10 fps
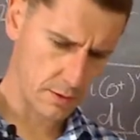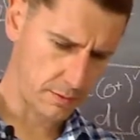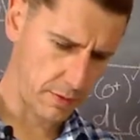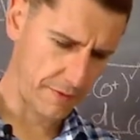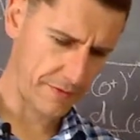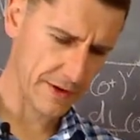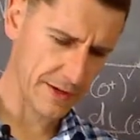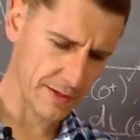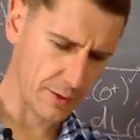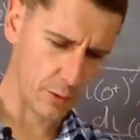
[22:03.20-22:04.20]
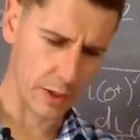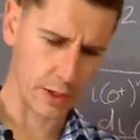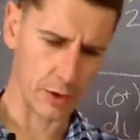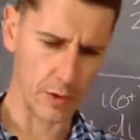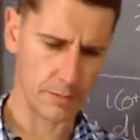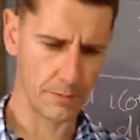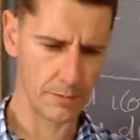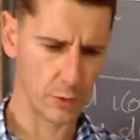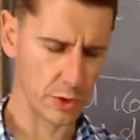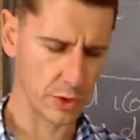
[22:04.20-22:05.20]
My fingers though want to grip
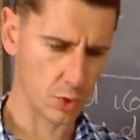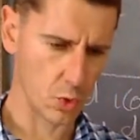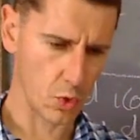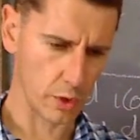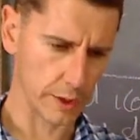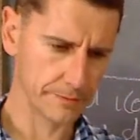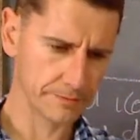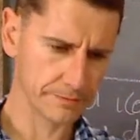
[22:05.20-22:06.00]
with a chalk on it.